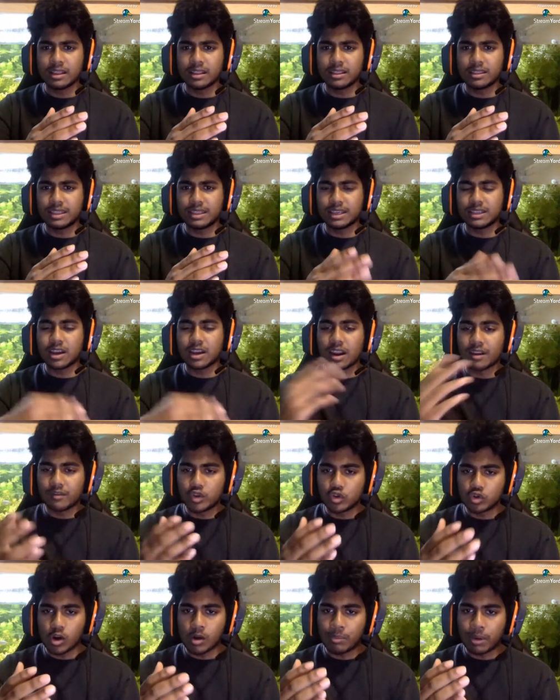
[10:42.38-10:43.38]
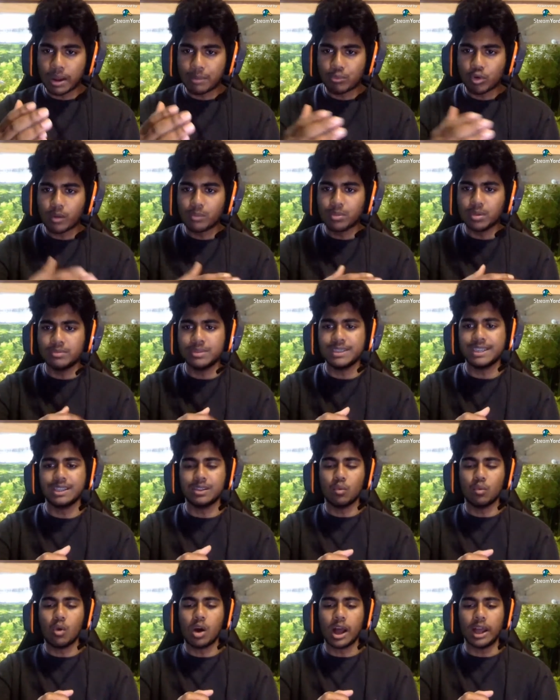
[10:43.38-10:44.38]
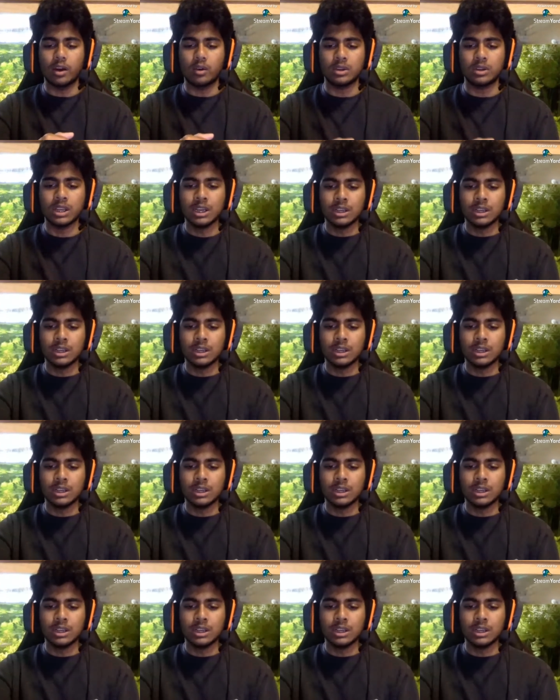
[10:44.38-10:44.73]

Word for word: these kind of drop eye problems in the wild.